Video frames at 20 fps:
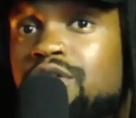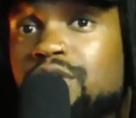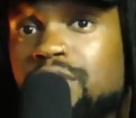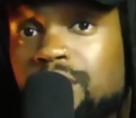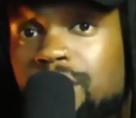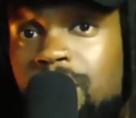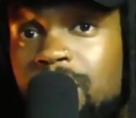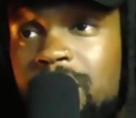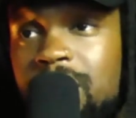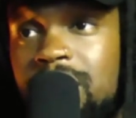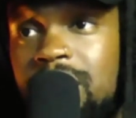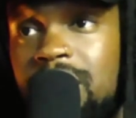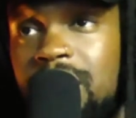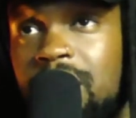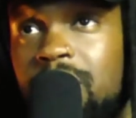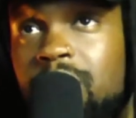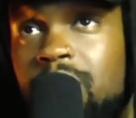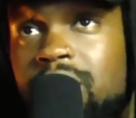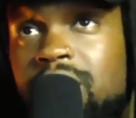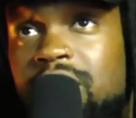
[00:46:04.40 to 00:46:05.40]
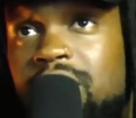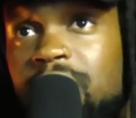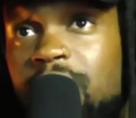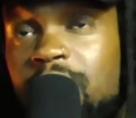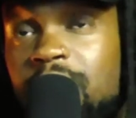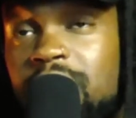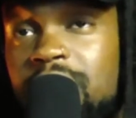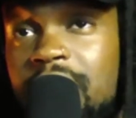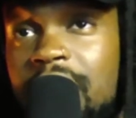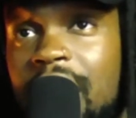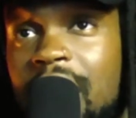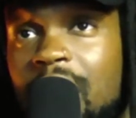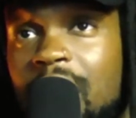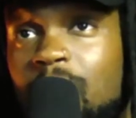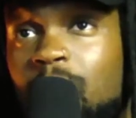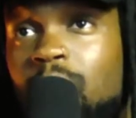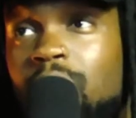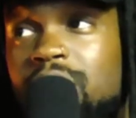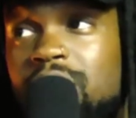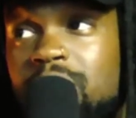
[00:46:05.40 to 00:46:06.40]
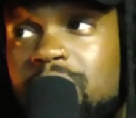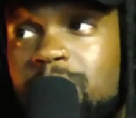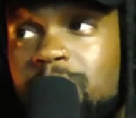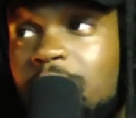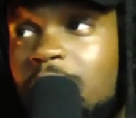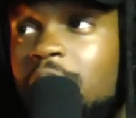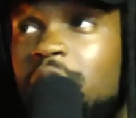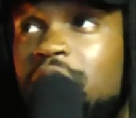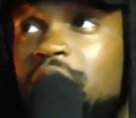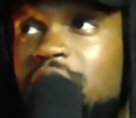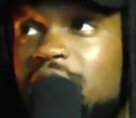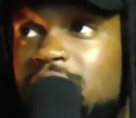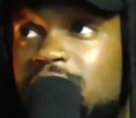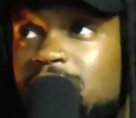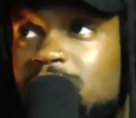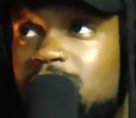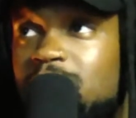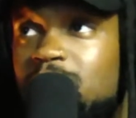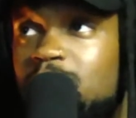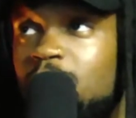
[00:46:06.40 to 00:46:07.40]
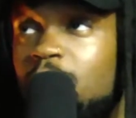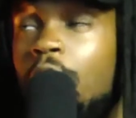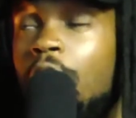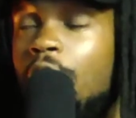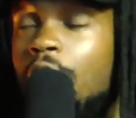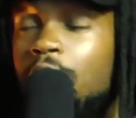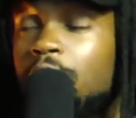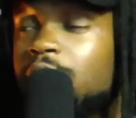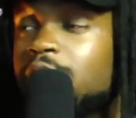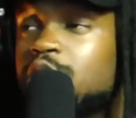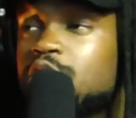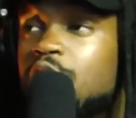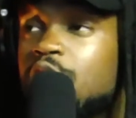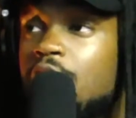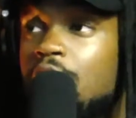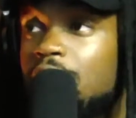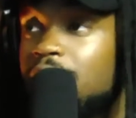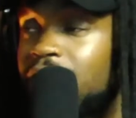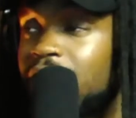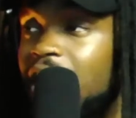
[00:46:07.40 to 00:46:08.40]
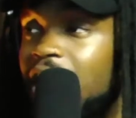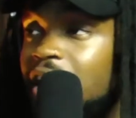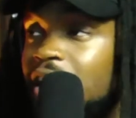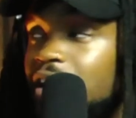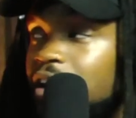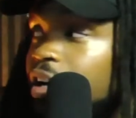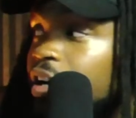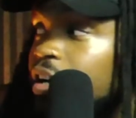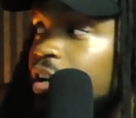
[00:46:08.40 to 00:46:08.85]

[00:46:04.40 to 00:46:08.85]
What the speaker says: because T Grizzly's First Day Out was probably the hardest song of that year.